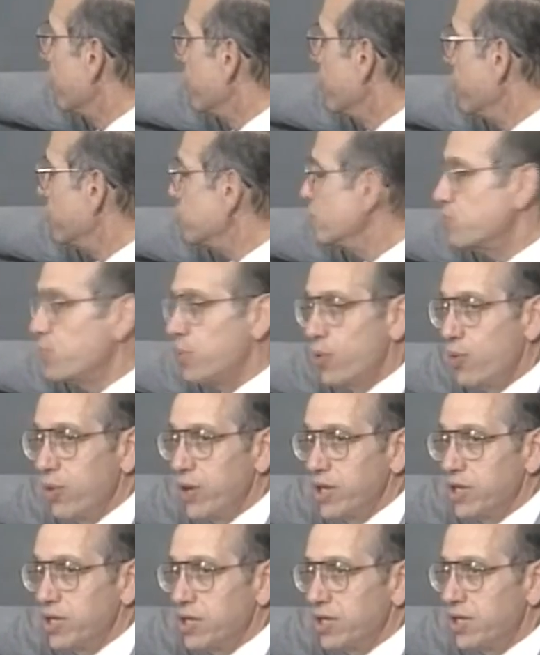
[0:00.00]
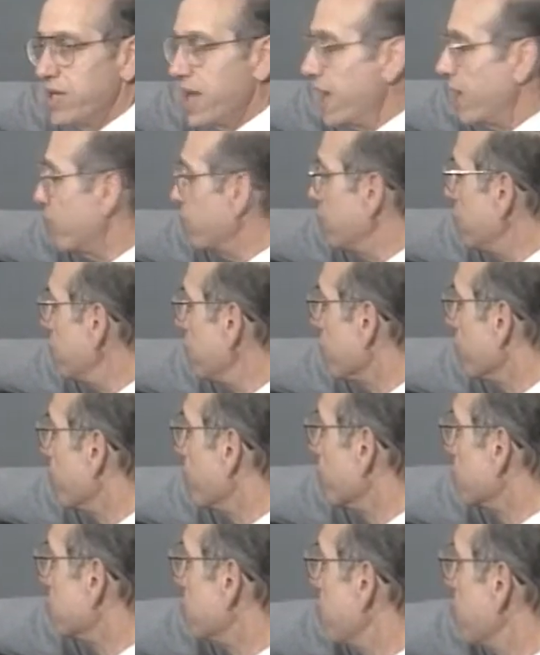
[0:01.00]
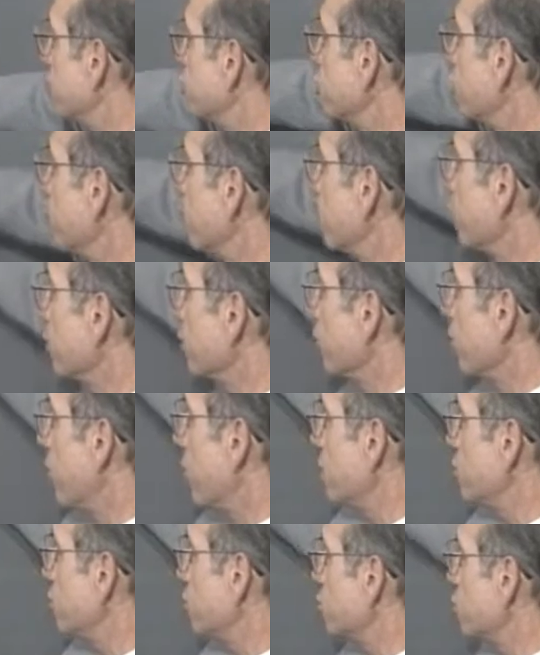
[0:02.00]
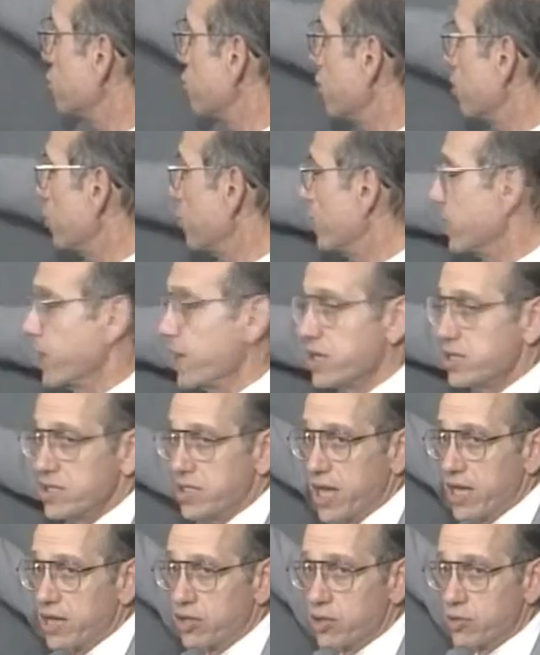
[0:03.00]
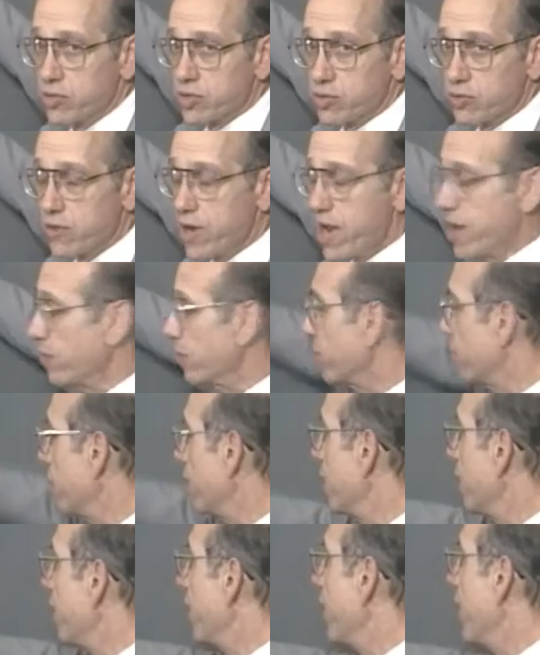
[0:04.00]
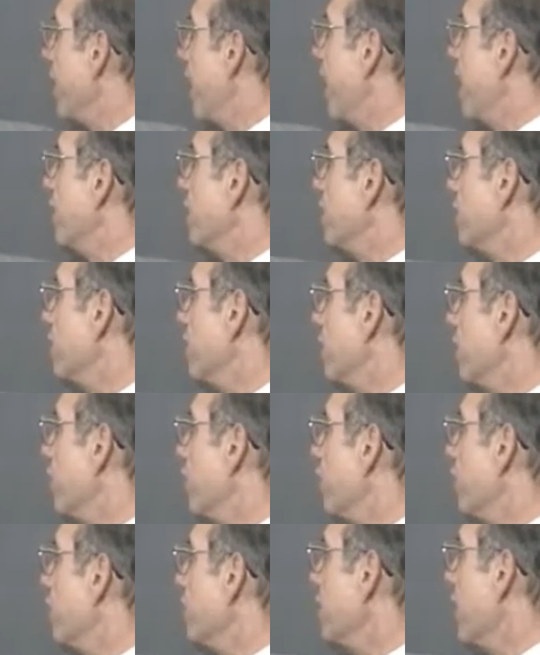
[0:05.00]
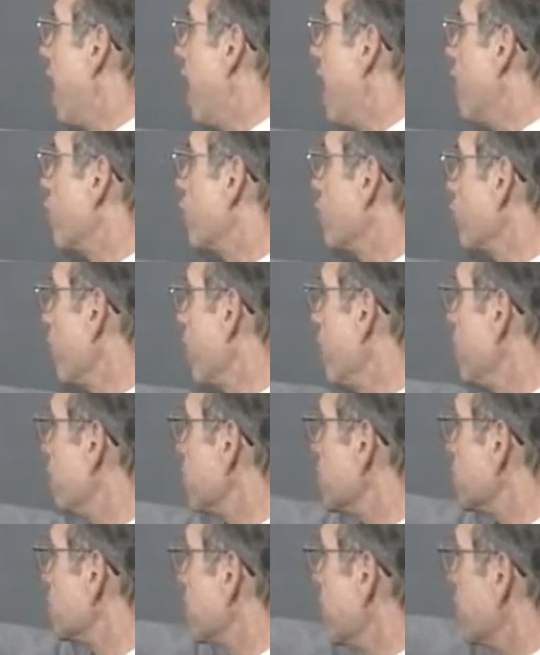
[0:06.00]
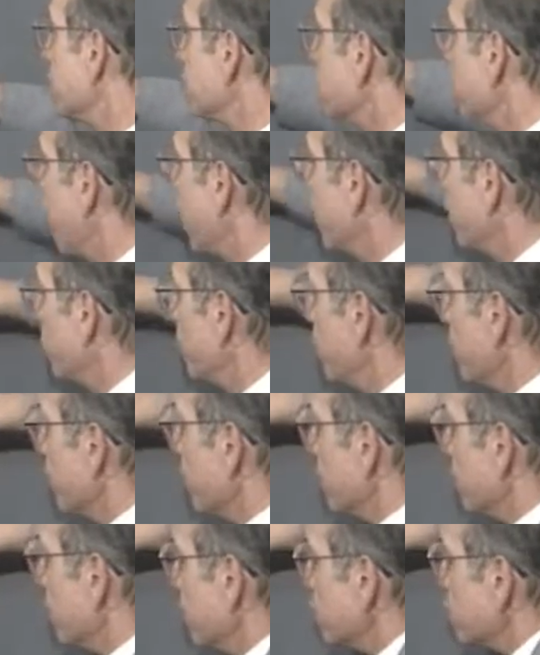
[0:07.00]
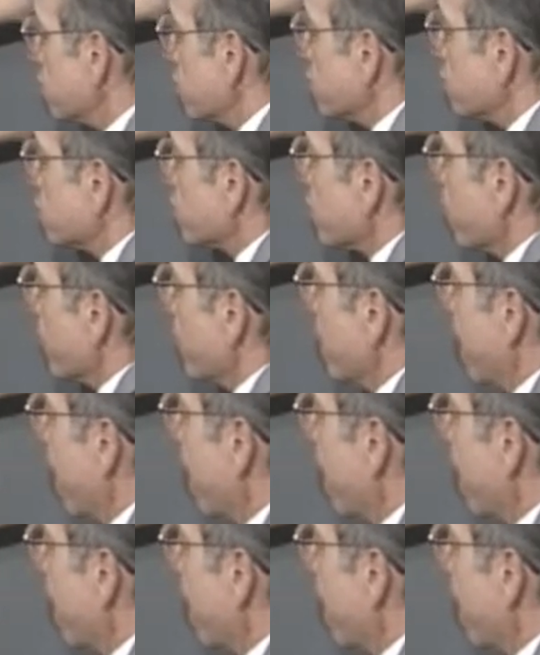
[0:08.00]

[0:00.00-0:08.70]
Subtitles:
this point down here, because that's going to be the largest circle we get as that goes around, and the outer radius then has got to be the distance from the